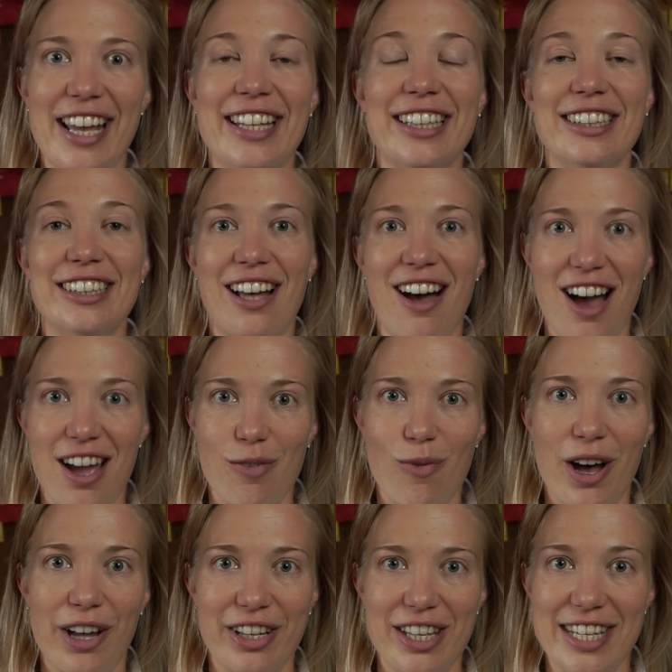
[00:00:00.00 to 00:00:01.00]
a lot
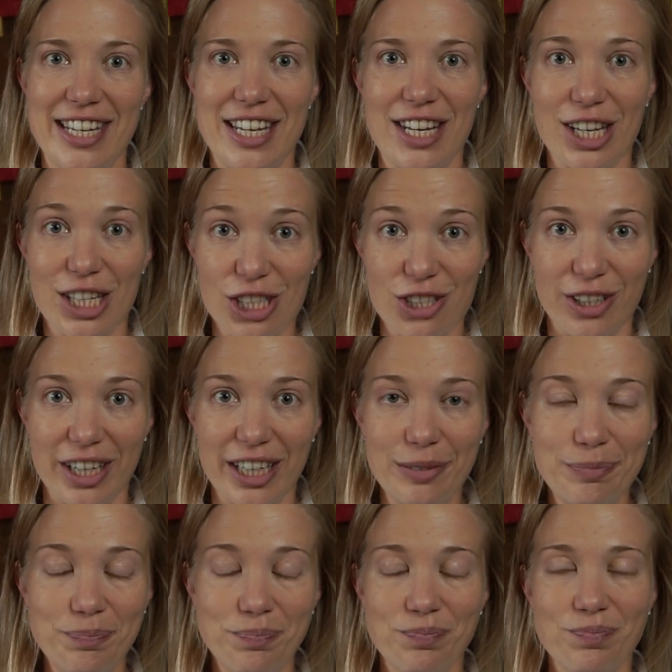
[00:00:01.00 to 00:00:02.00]
while in the industry.